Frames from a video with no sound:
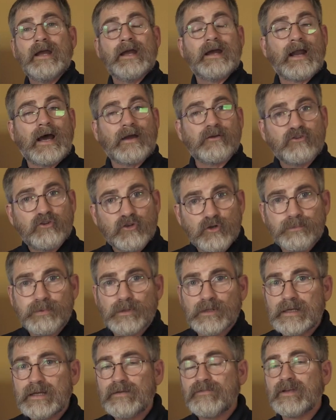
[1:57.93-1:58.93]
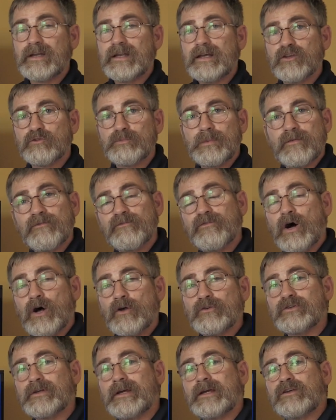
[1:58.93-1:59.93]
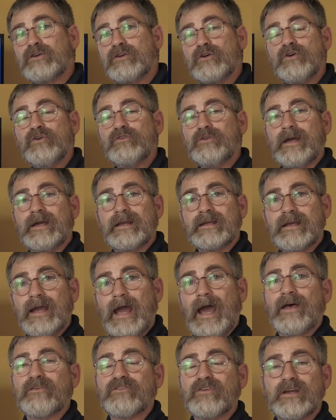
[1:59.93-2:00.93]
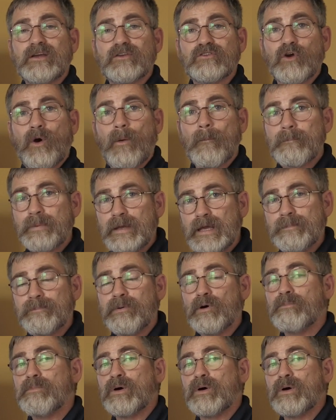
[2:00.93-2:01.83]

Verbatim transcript: and I do believe that he has been falsely accused and gassing his own people.